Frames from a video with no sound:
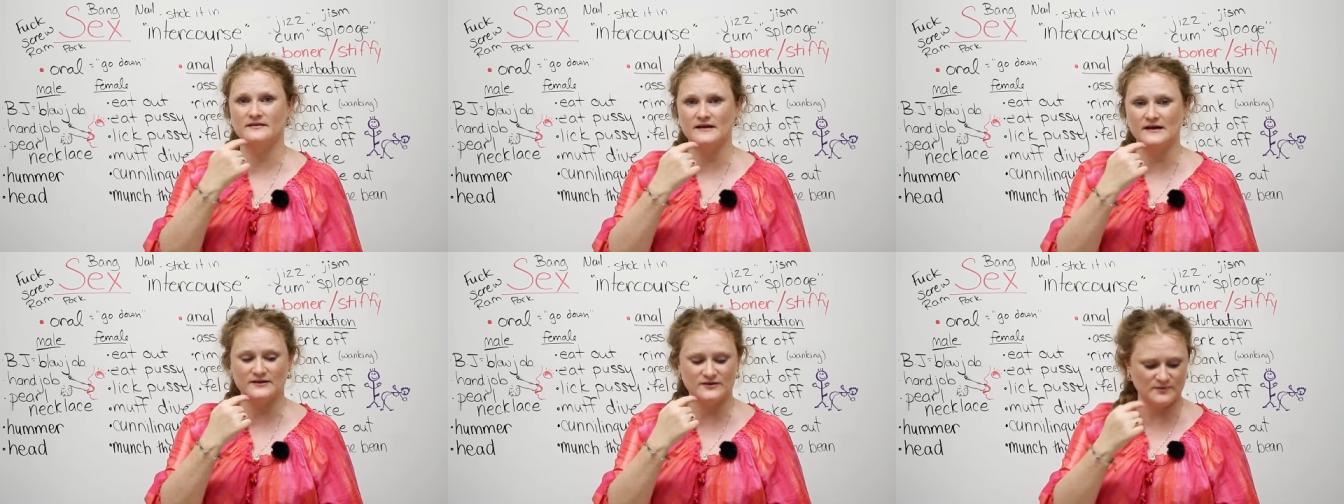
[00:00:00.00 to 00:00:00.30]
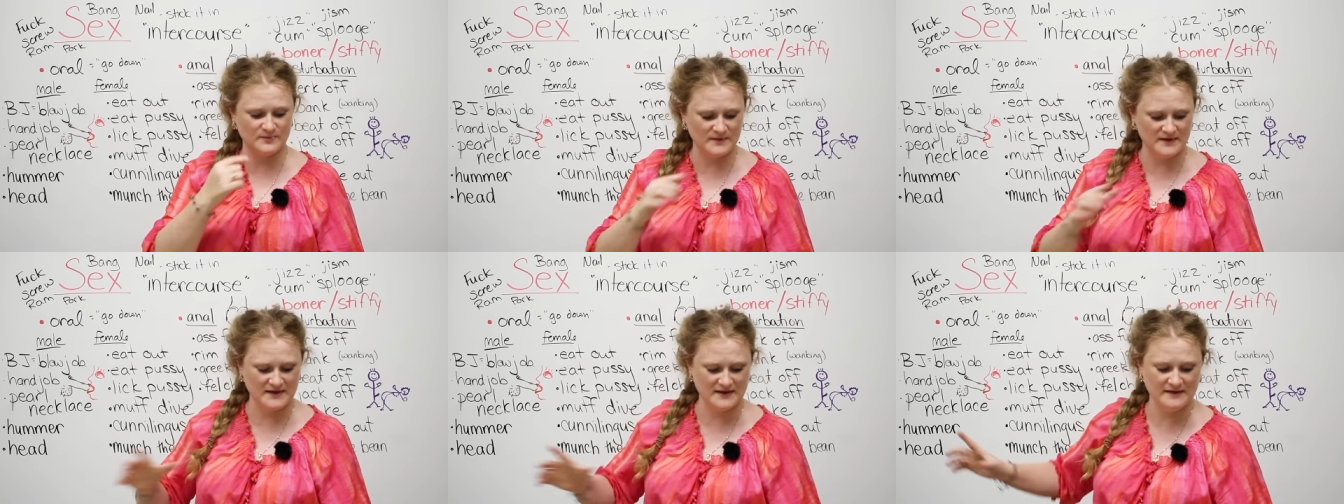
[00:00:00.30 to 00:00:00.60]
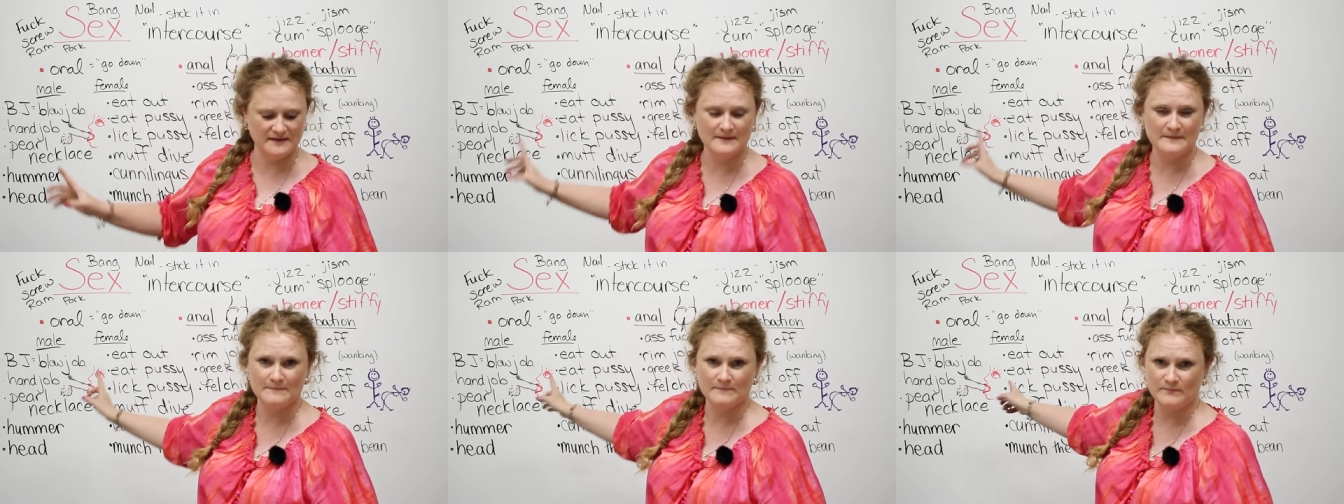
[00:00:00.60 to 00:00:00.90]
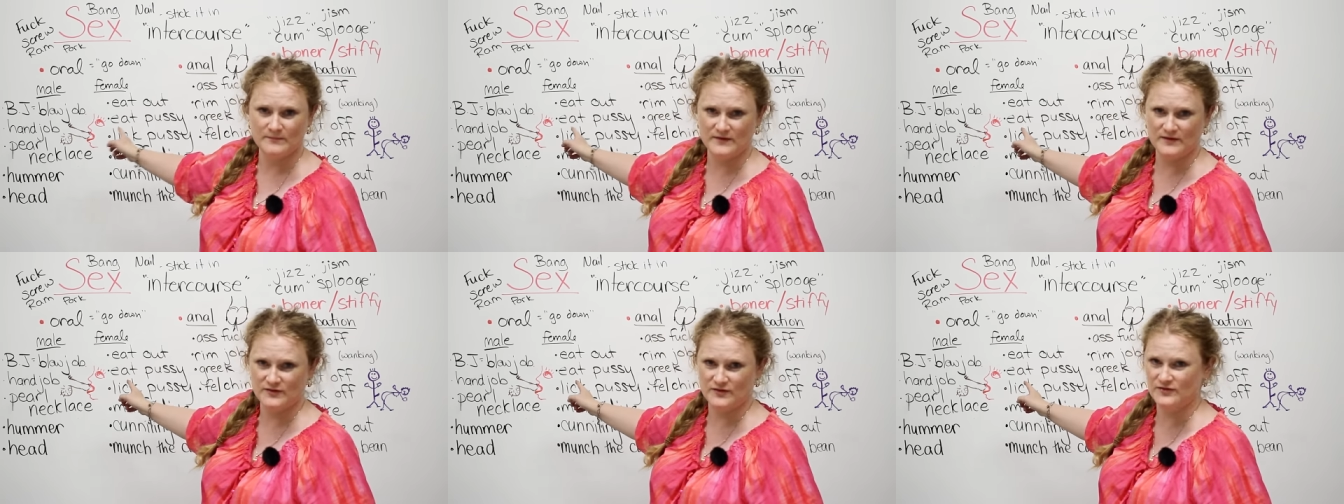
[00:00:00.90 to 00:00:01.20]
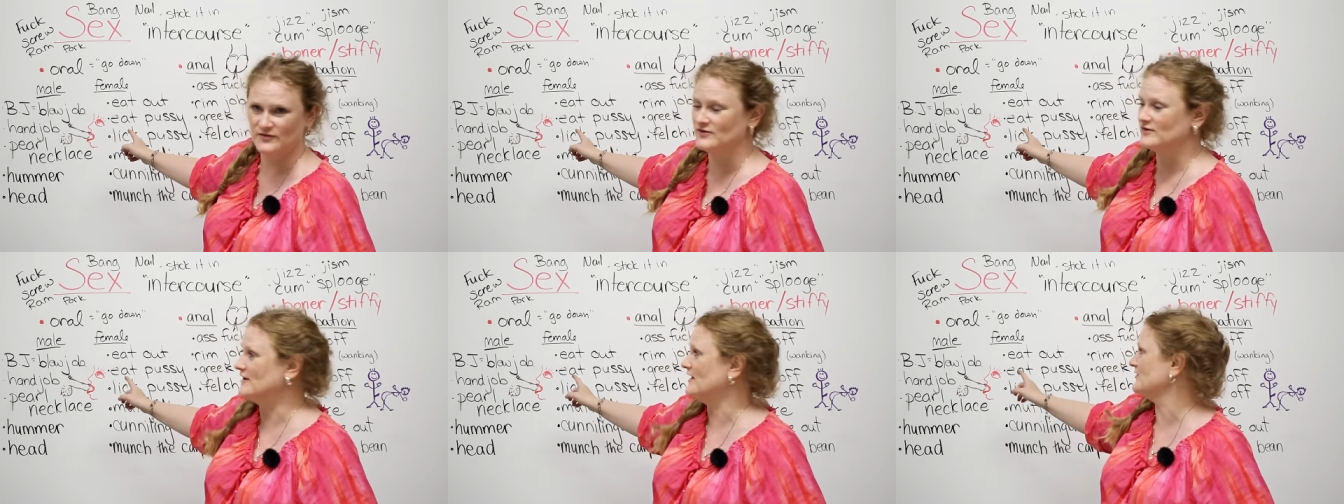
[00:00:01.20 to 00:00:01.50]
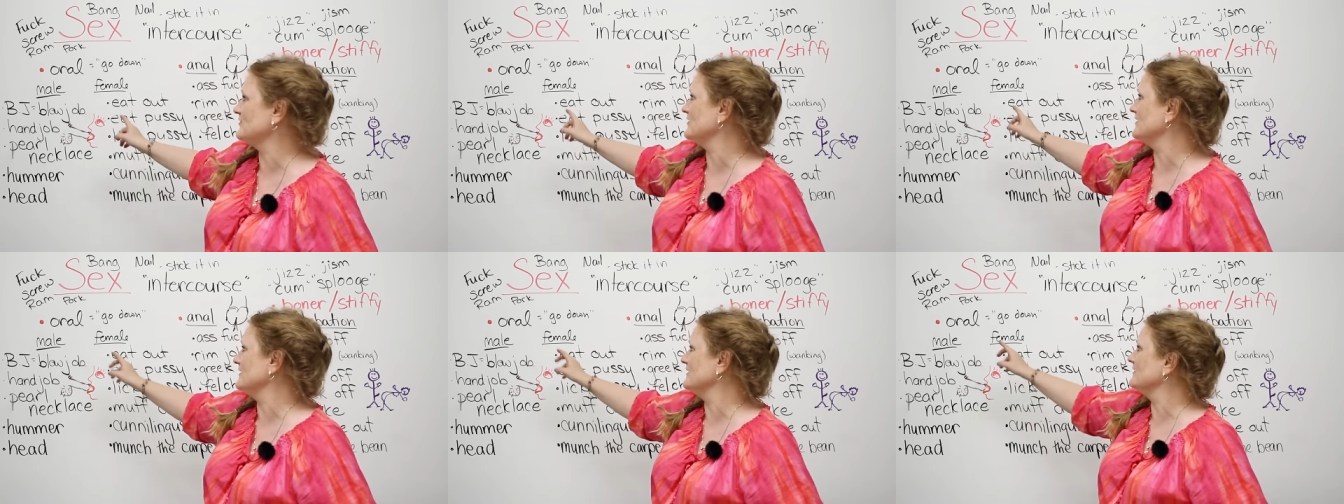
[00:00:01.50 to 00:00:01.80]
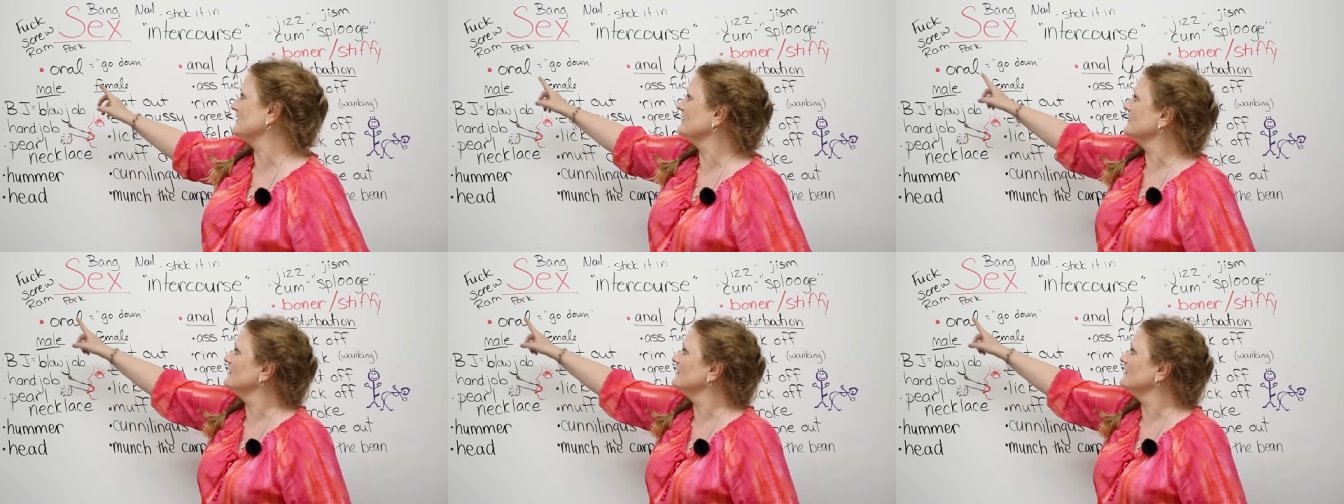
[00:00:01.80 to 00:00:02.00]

That's me. This is your lesson.